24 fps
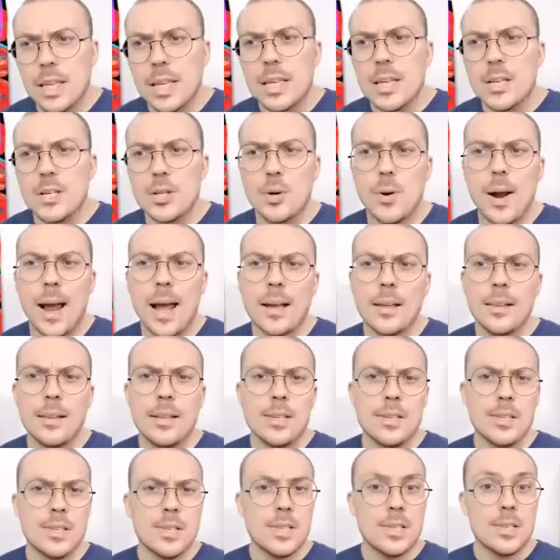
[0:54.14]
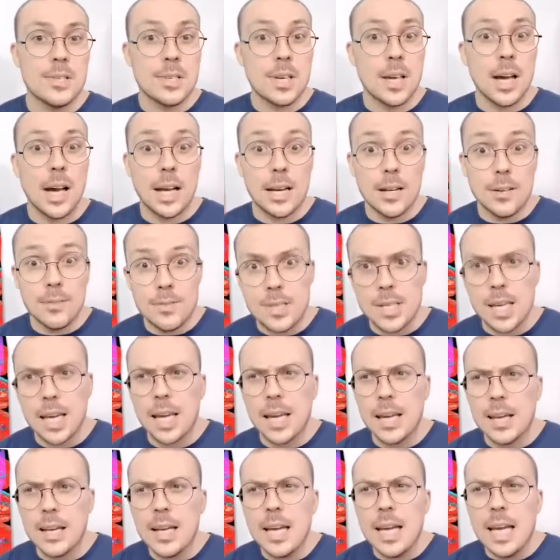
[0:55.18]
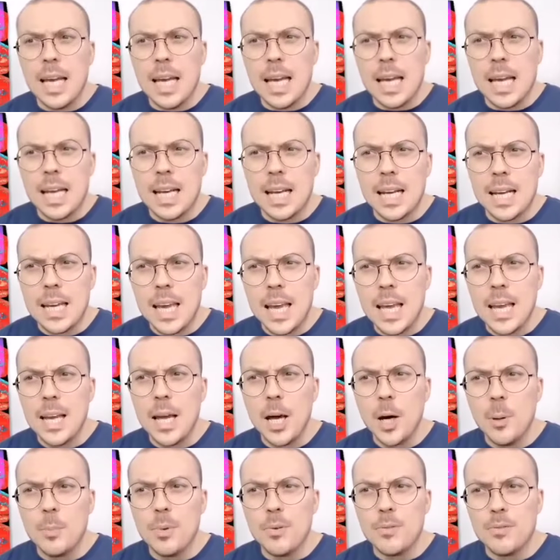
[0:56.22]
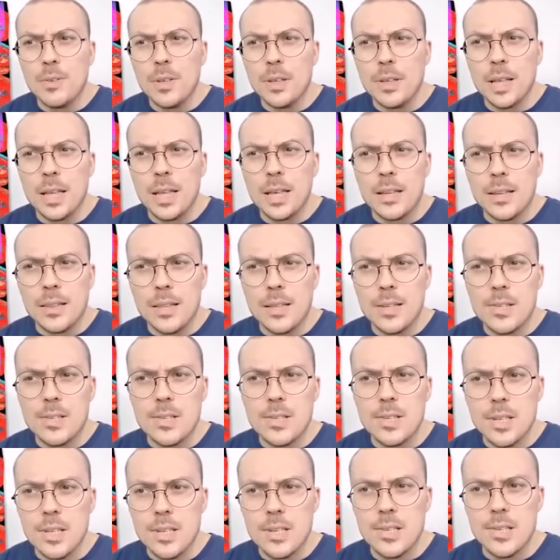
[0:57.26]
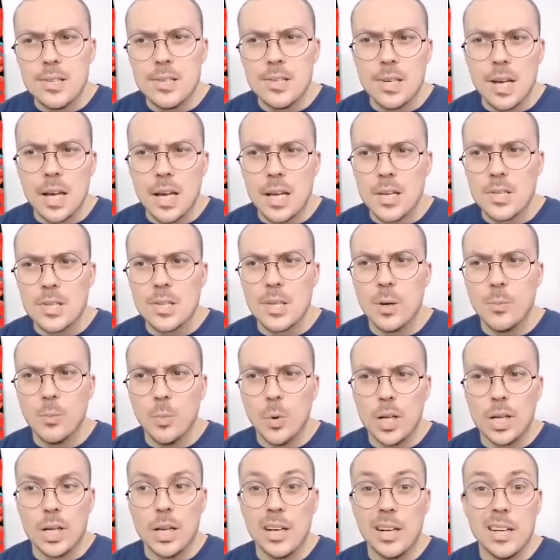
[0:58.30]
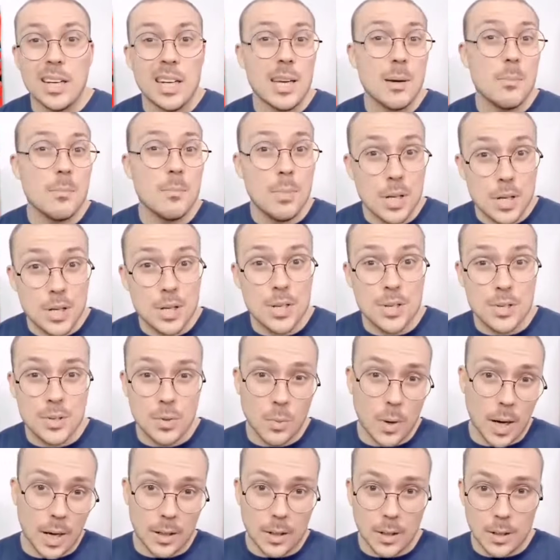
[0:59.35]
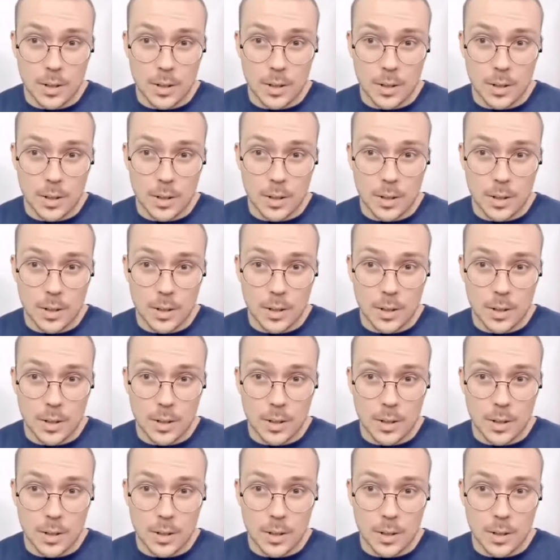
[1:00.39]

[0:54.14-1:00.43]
track list is kind of scant, and I can't help but feel like this is a somewhat unambitious record